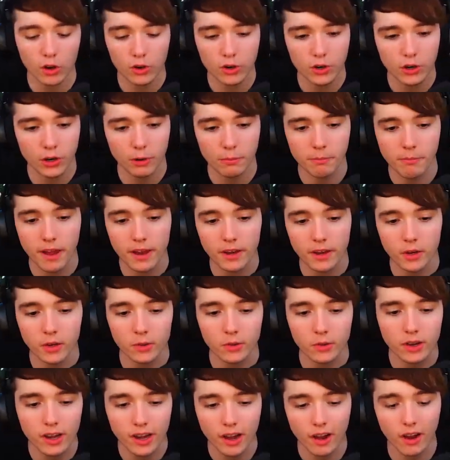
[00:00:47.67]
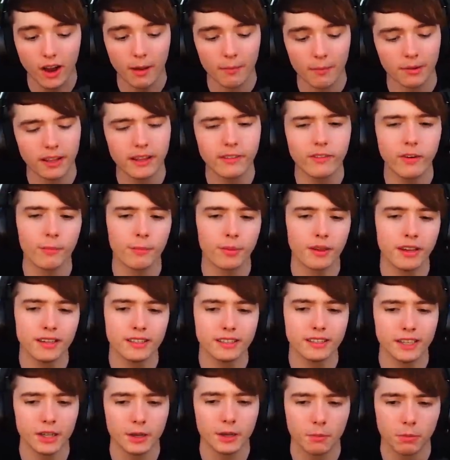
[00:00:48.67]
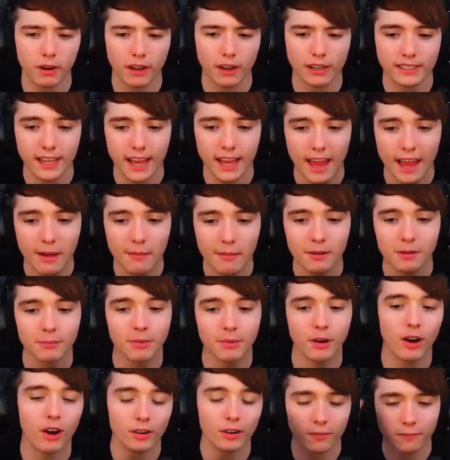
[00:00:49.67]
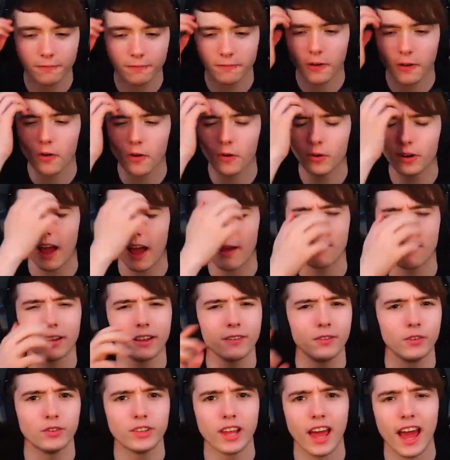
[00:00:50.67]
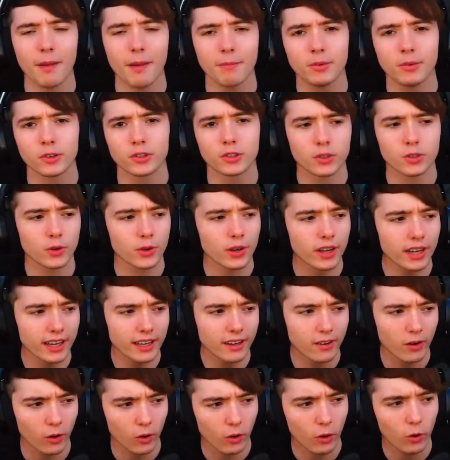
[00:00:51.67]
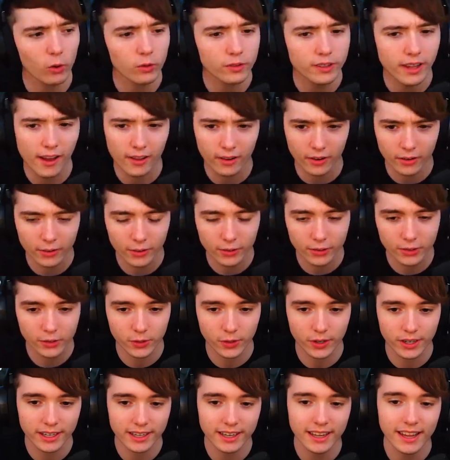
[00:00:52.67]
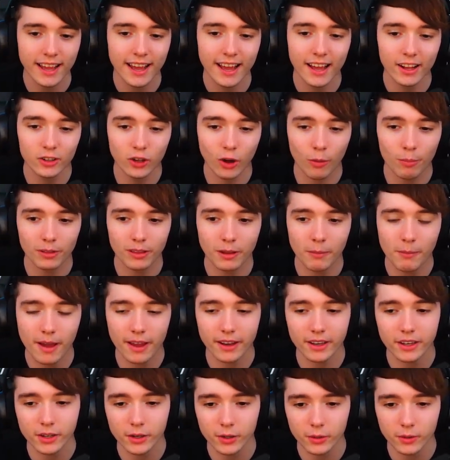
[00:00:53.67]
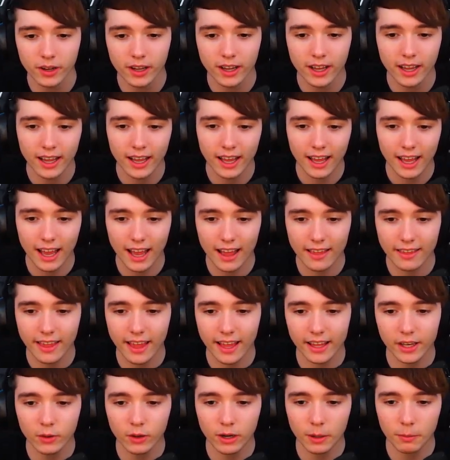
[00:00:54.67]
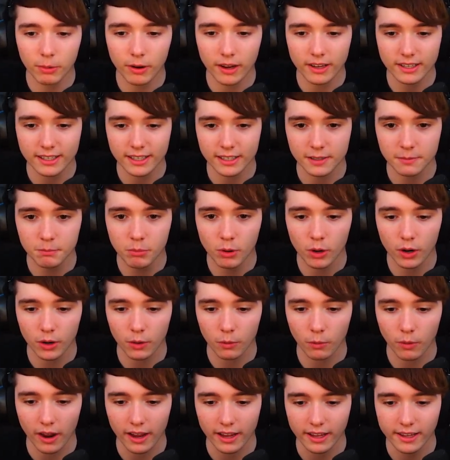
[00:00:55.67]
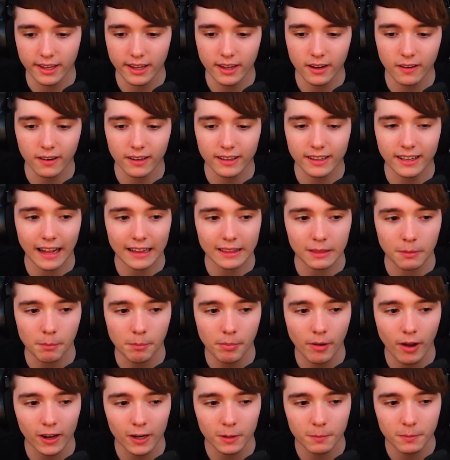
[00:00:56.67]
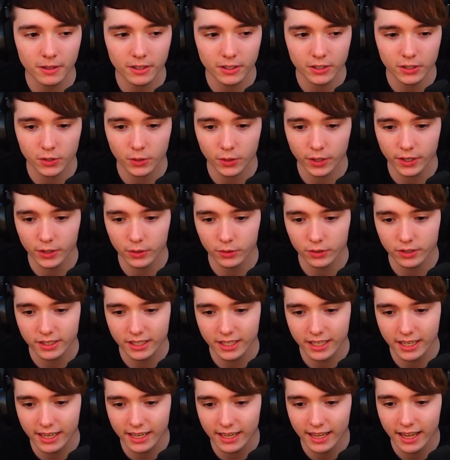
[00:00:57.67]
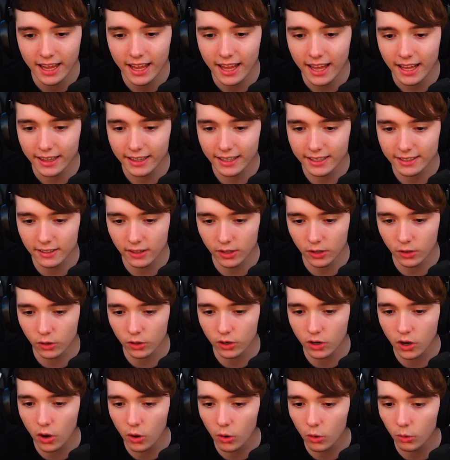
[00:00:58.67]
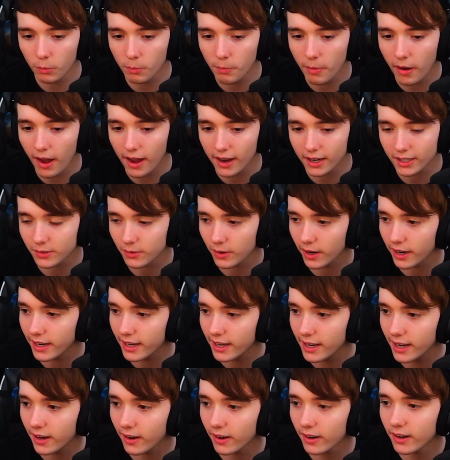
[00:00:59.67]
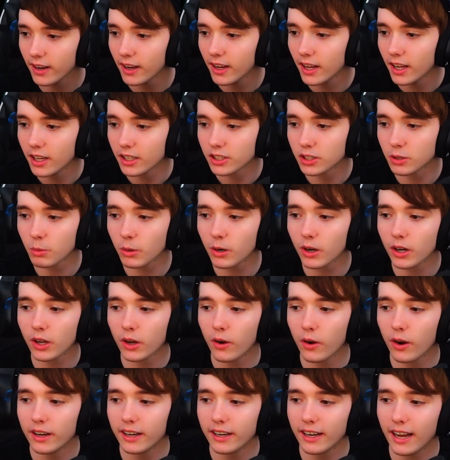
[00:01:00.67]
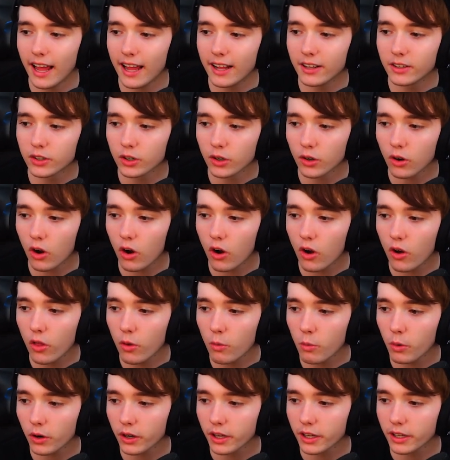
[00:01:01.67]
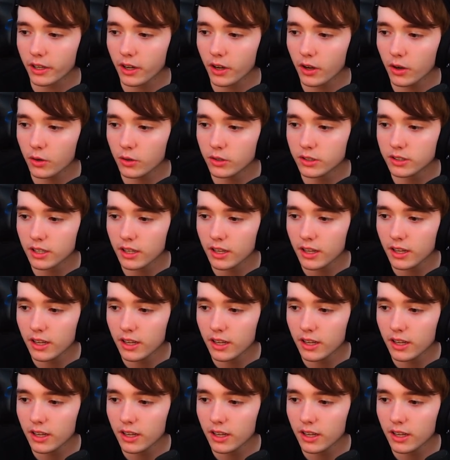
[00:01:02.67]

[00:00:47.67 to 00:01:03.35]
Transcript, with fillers: go to your menu. I believe on PC you press M, but on phone, I believe you tap your screen or hold down on your screen to open the menu. And then you want to press this book right here. And then at the bottom of the screen, you'll see this little code box right here. So we're going to go ahead and enter all the working codes.